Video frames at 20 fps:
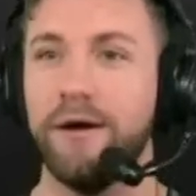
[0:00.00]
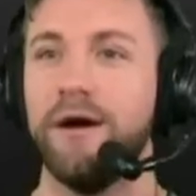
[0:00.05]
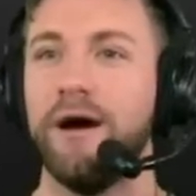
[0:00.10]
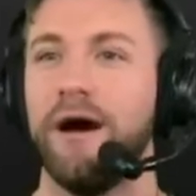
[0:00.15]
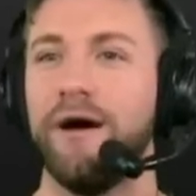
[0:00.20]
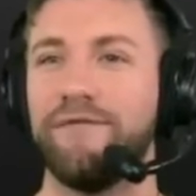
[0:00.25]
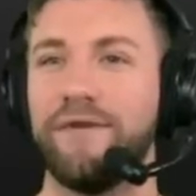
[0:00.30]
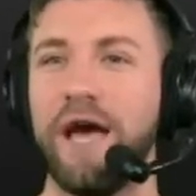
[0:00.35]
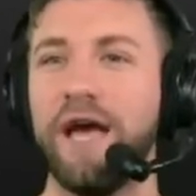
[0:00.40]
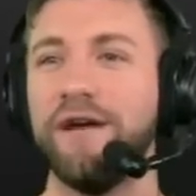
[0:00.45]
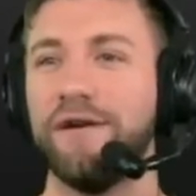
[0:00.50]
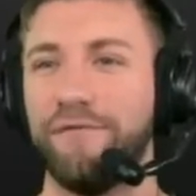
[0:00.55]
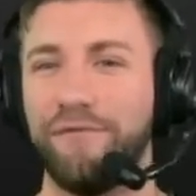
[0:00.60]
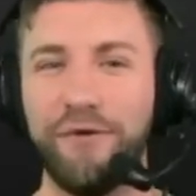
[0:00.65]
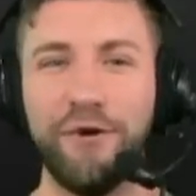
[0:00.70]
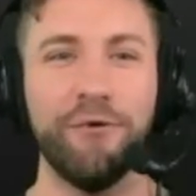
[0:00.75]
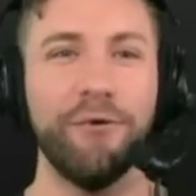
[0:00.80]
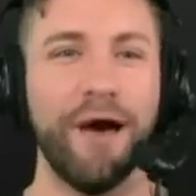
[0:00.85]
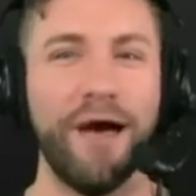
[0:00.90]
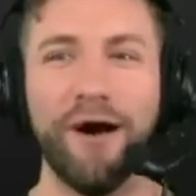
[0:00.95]
I've gained a
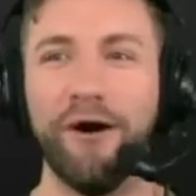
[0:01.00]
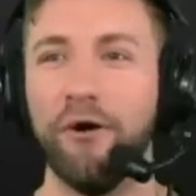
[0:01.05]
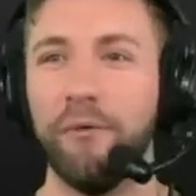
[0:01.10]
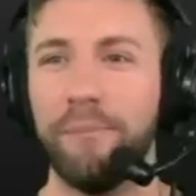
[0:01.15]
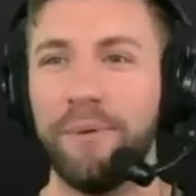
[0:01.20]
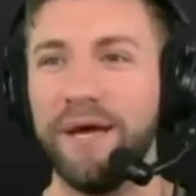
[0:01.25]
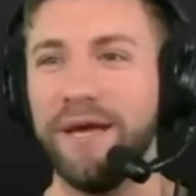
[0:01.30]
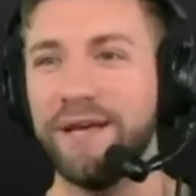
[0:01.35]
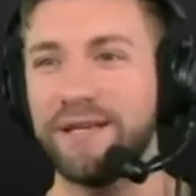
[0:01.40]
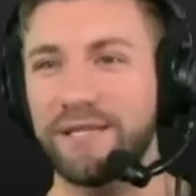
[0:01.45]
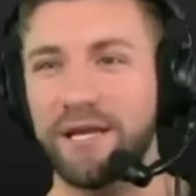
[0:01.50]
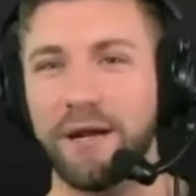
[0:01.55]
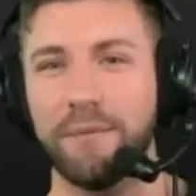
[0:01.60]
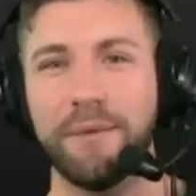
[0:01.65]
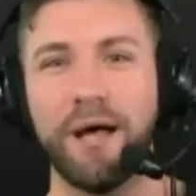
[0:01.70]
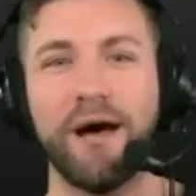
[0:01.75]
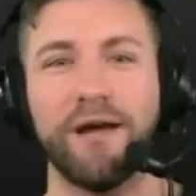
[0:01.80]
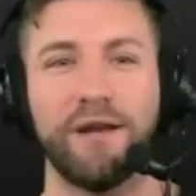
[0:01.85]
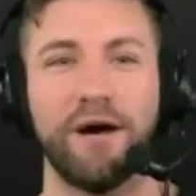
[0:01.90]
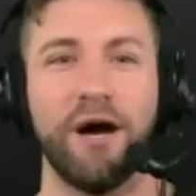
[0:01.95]
few LBs and I'm
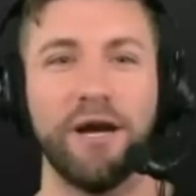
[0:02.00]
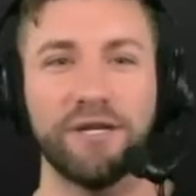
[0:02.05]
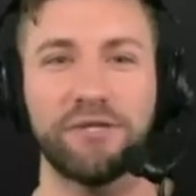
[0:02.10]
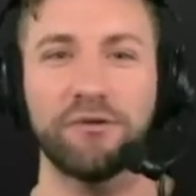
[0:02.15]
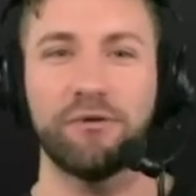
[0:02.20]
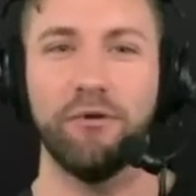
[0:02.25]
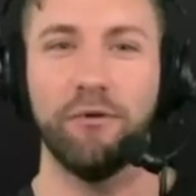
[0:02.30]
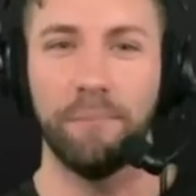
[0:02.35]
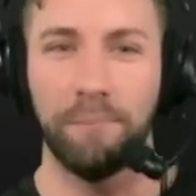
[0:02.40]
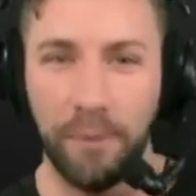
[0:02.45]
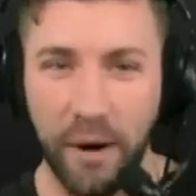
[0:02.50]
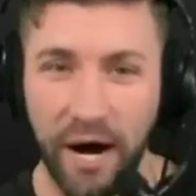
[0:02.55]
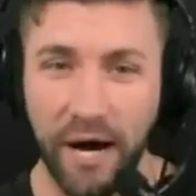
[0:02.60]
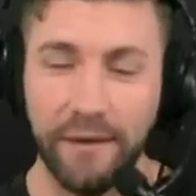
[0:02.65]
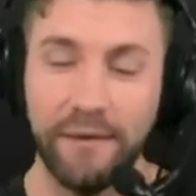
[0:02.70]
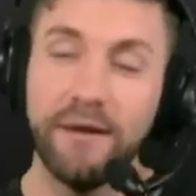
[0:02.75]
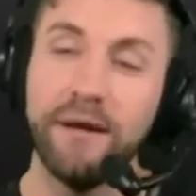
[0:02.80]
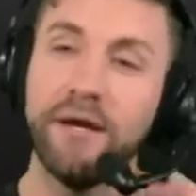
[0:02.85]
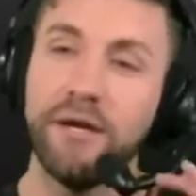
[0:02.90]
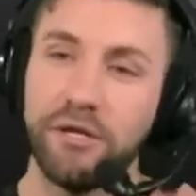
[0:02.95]
not in high school, but
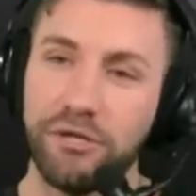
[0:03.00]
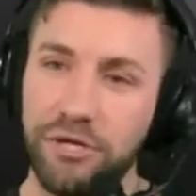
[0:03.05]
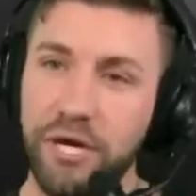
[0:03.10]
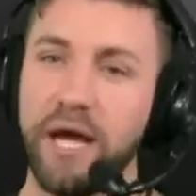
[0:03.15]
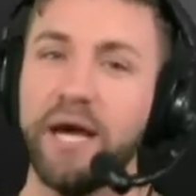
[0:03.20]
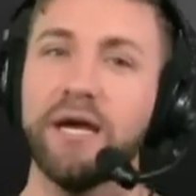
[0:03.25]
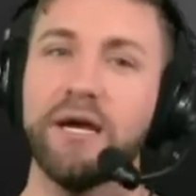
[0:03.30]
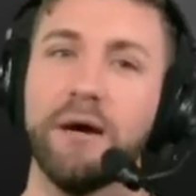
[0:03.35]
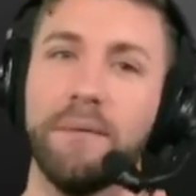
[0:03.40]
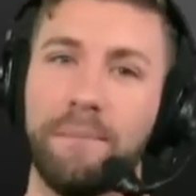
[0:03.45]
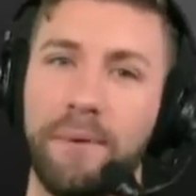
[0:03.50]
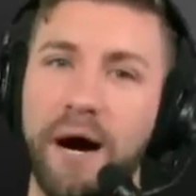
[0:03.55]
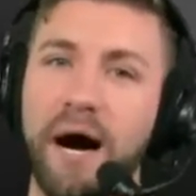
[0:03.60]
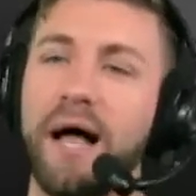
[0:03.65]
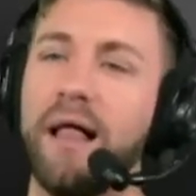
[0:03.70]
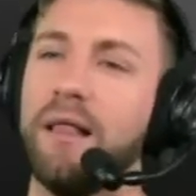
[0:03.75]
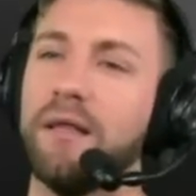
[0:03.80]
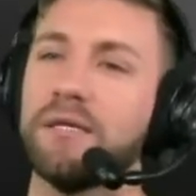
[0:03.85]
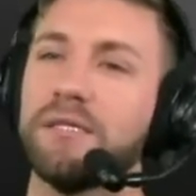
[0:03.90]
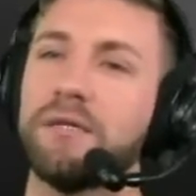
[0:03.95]
Jacob
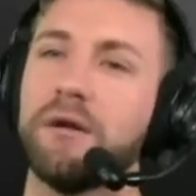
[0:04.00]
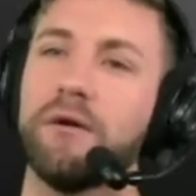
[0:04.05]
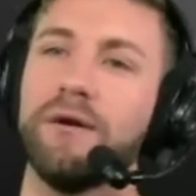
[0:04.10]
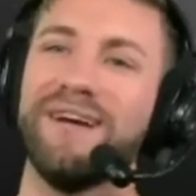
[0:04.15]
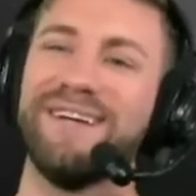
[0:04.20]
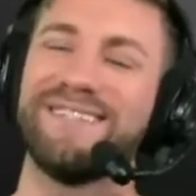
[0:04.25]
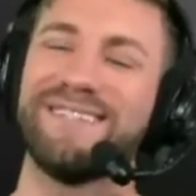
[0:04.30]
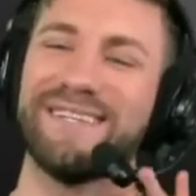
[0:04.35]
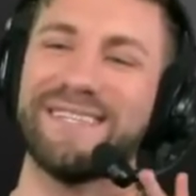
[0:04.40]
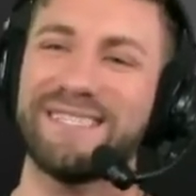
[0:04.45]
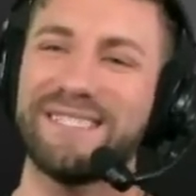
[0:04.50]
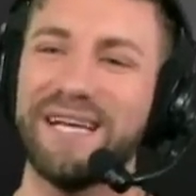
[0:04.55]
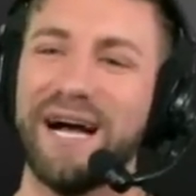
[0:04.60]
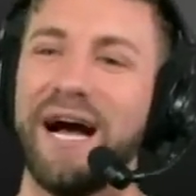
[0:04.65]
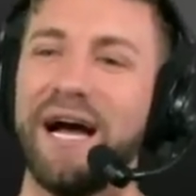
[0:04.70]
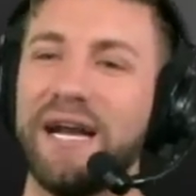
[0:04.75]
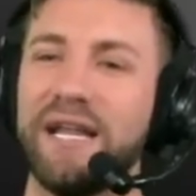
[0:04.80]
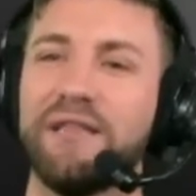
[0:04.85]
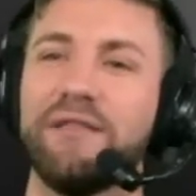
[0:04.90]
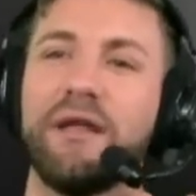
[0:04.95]
Hollister is a
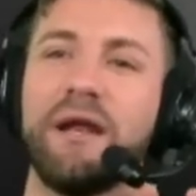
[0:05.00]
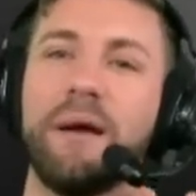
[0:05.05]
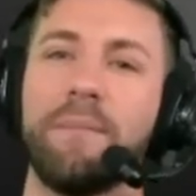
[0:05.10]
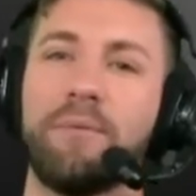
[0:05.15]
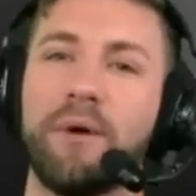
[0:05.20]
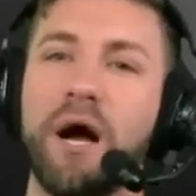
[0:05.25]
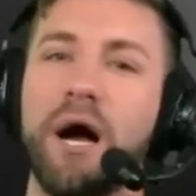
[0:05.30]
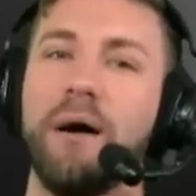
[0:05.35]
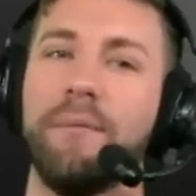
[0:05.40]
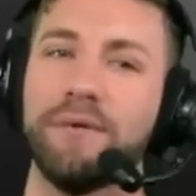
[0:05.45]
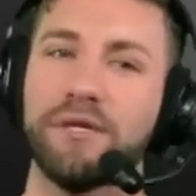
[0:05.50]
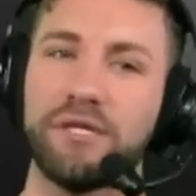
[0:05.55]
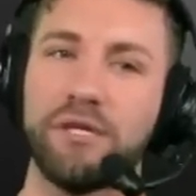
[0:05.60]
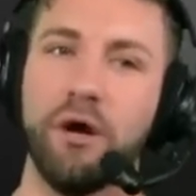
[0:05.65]
signing that I promise